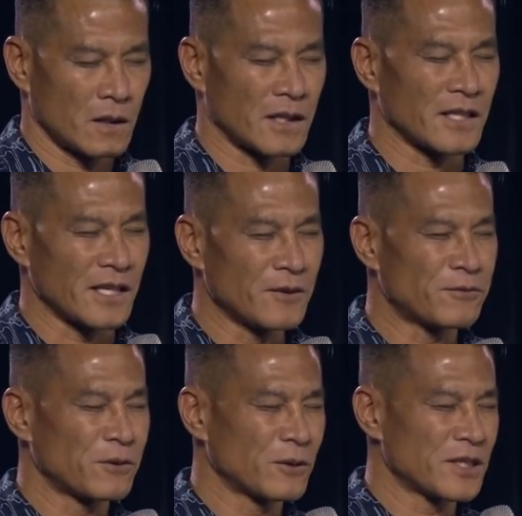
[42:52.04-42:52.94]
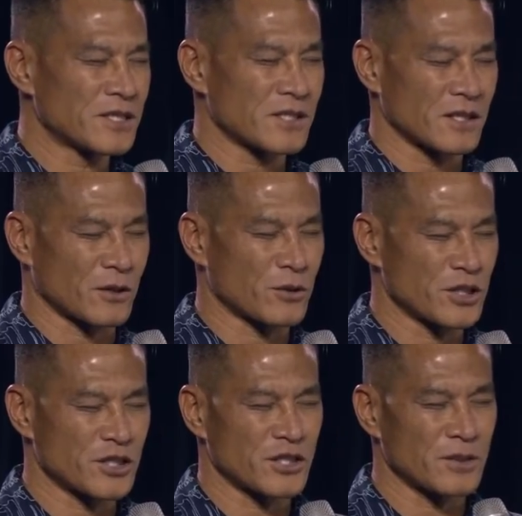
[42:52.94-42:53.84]
and the influence that a
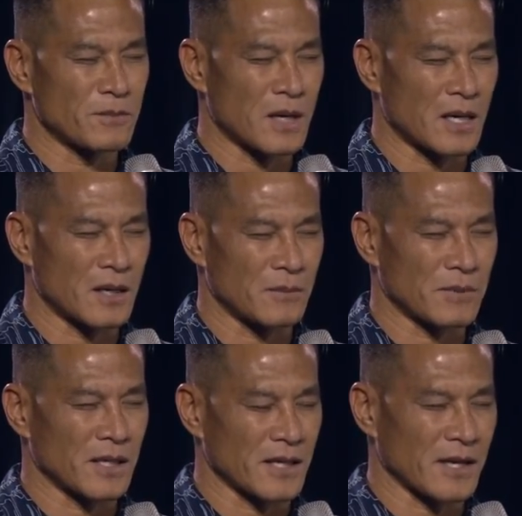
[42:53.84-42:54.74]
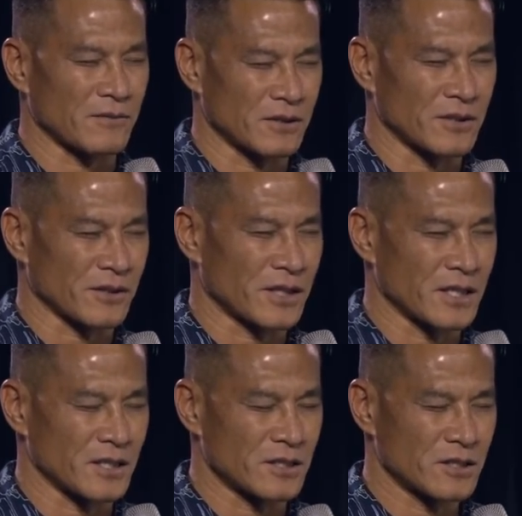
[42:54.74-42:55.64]
Christian mom can have on their
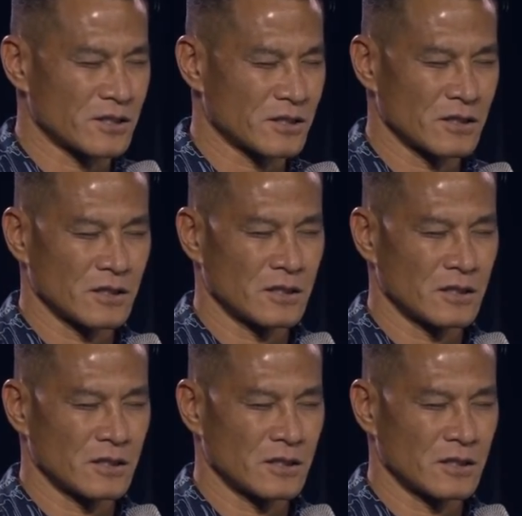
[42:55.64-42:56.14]
kids.